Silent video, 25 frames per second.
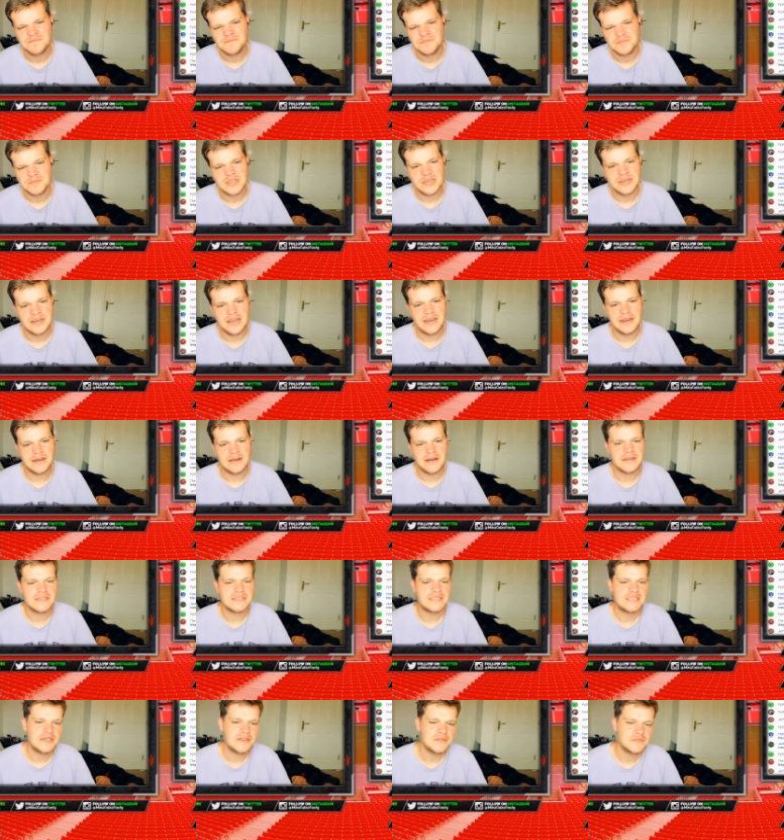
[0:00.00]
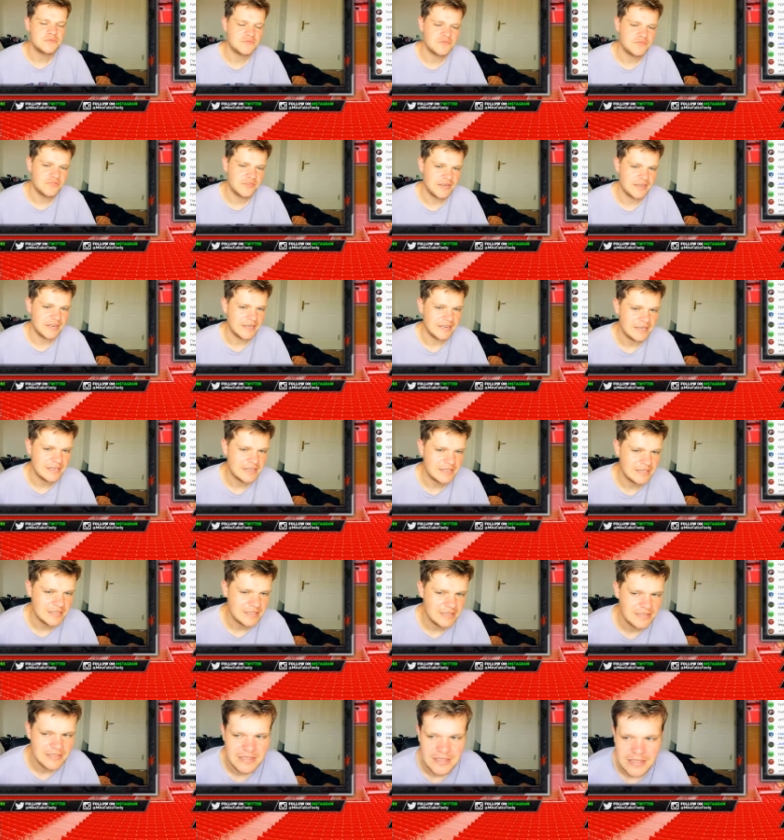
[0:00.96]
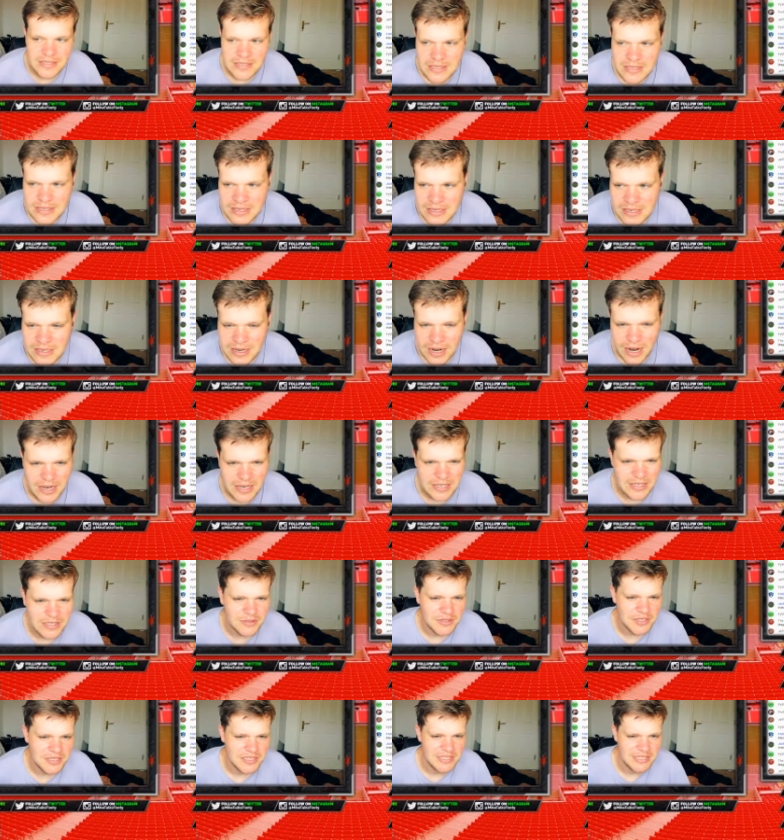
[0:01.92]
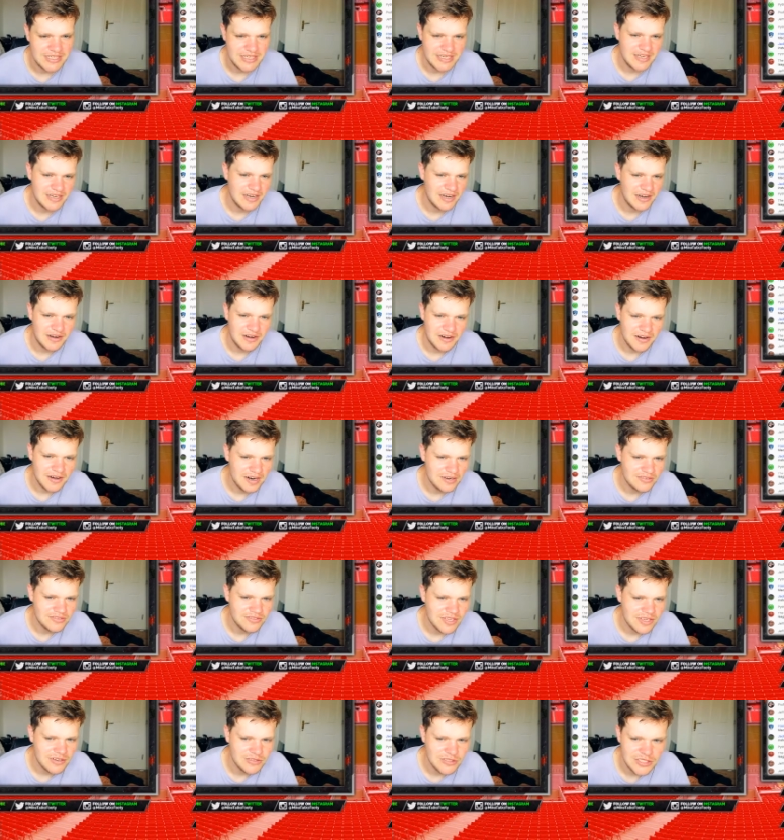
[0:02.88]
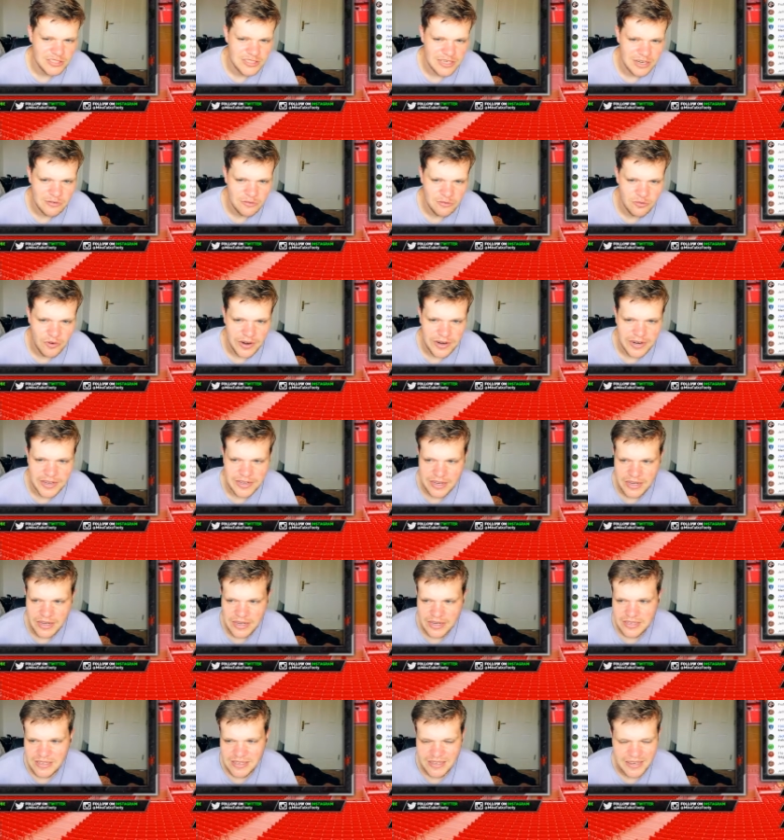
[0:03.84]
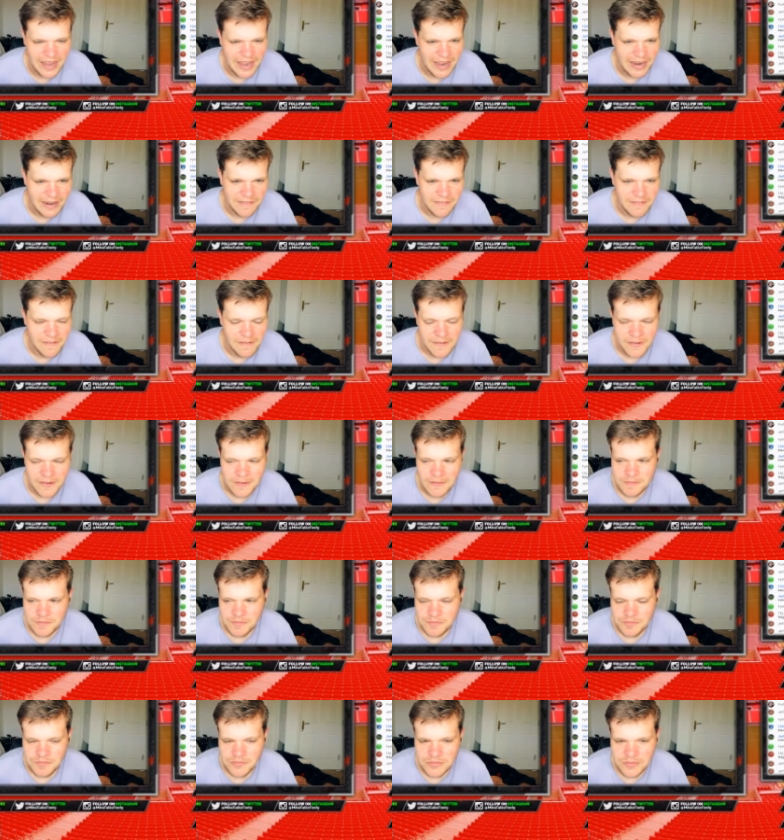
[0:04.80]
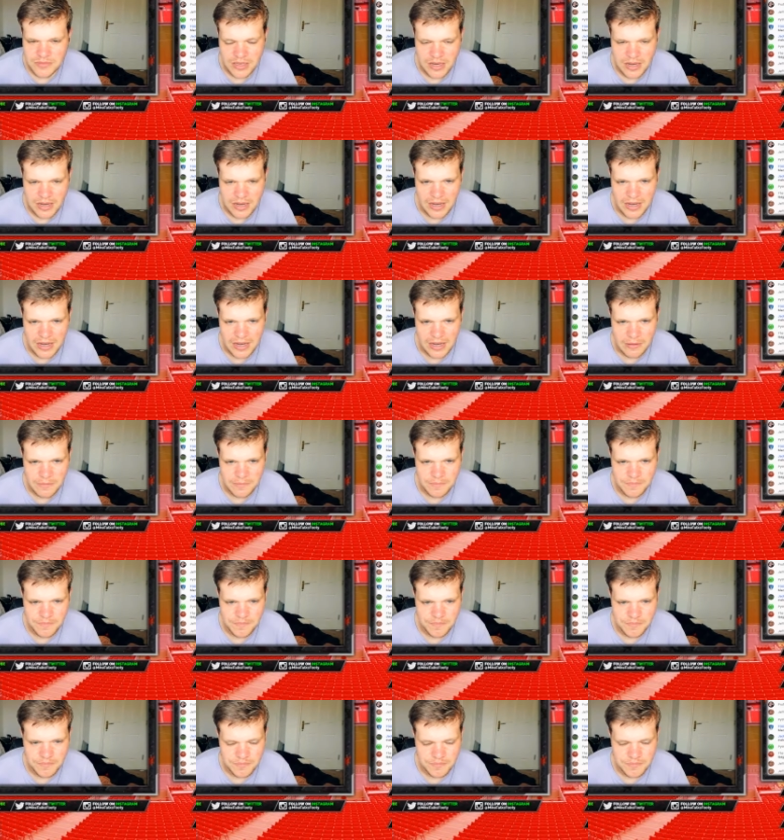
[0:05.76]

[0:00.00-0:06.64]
And then I don't want to see Cardiff. They'll just get relegated again. And